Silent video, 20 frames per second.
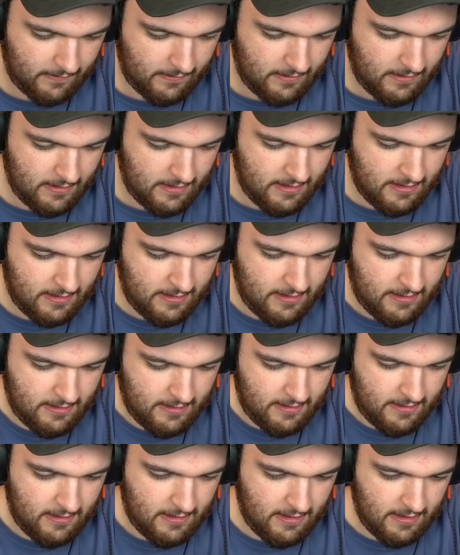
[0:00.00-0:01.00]
okay
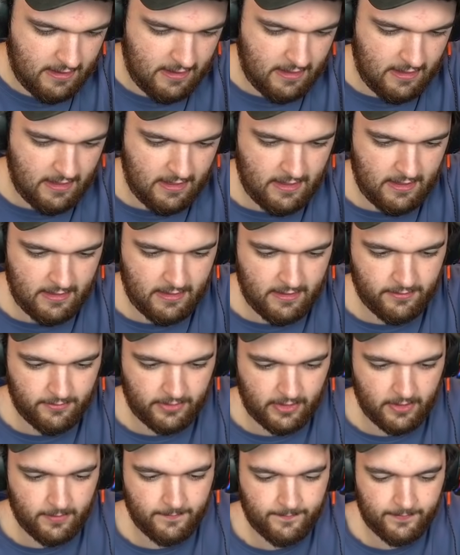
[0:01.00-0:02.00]
and there we
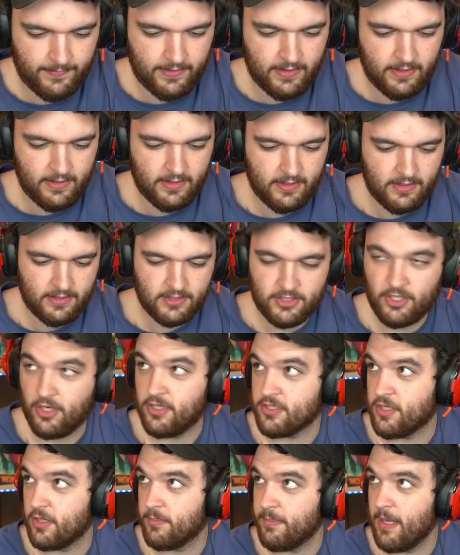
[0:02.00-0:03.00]
go
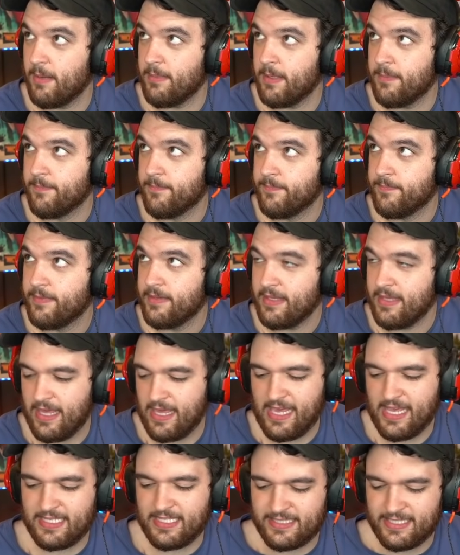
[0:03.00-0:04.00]
charizard baby
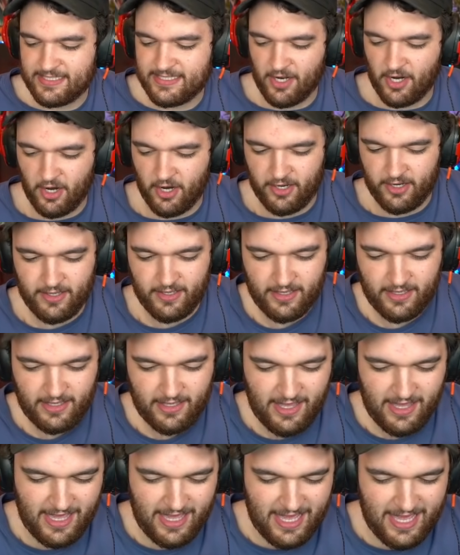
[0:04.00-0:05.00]
easy zard
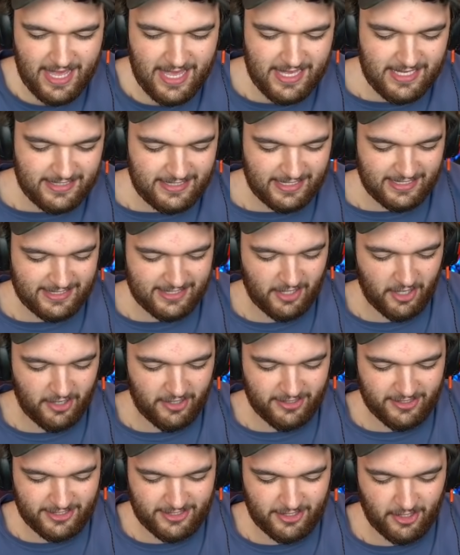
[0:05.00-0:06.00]
easy
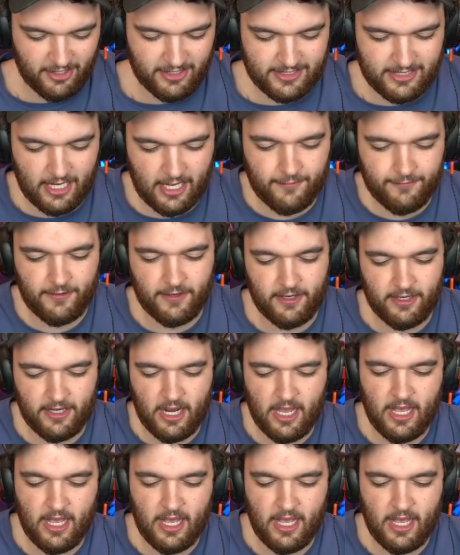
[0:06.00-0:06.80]
Zard to start us off here.